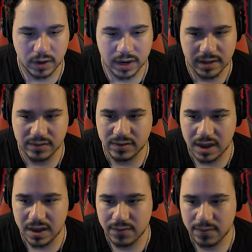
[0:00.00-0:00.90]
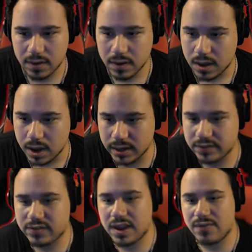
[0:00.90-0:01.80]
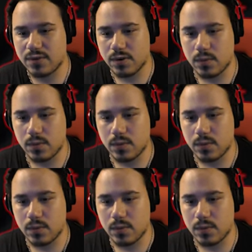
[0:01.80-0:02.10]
can I save? I'm going to save real